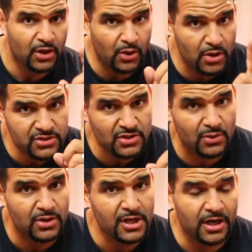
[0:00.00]

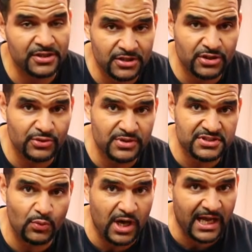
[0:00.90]
Also, another good
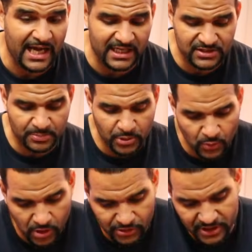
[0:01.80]
reason why I like to put
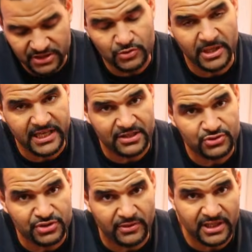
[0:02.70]
water into my
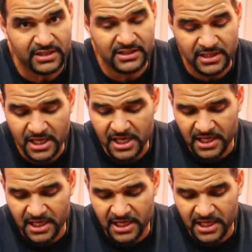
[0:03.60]
canister directly